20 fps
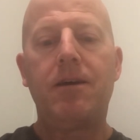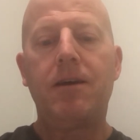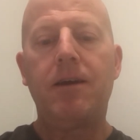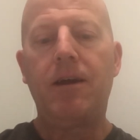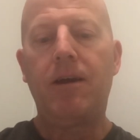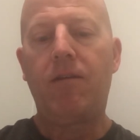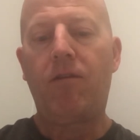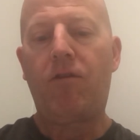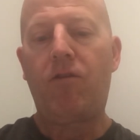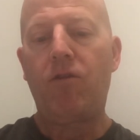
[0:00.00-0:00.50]

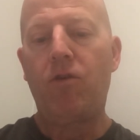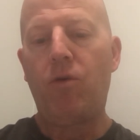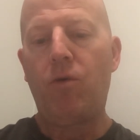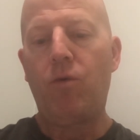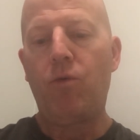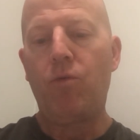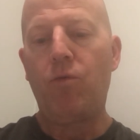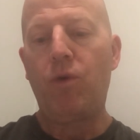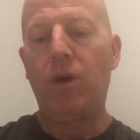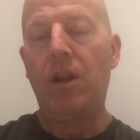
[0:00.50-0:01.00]
And
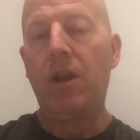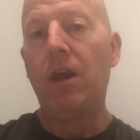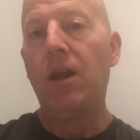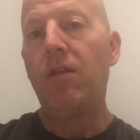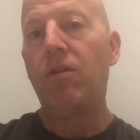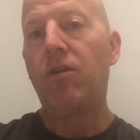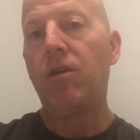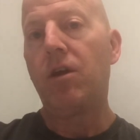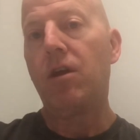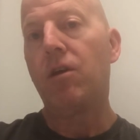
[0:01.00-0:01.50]
so we
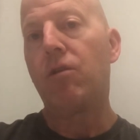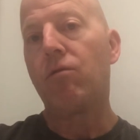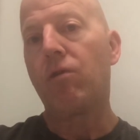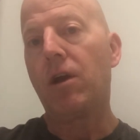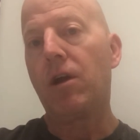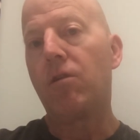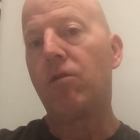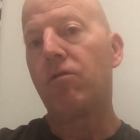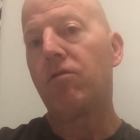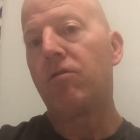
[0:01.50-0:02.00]
need the
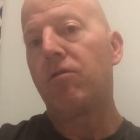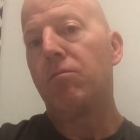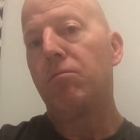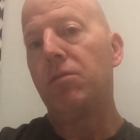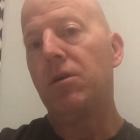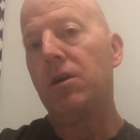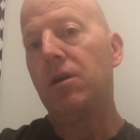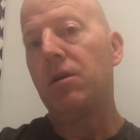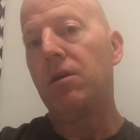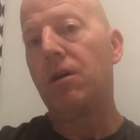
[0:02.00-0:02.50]
graders to
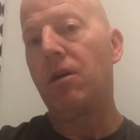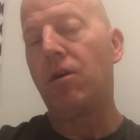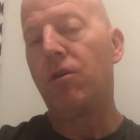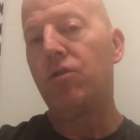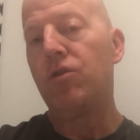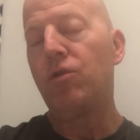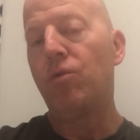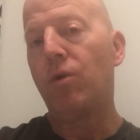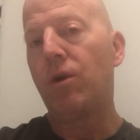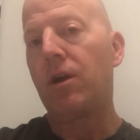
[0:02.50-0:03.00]
be
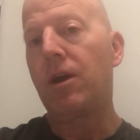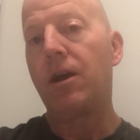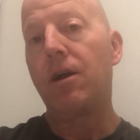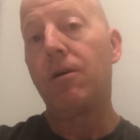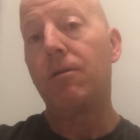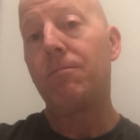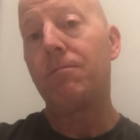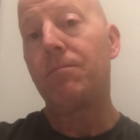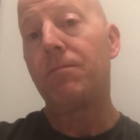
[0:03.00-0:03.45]
held to account,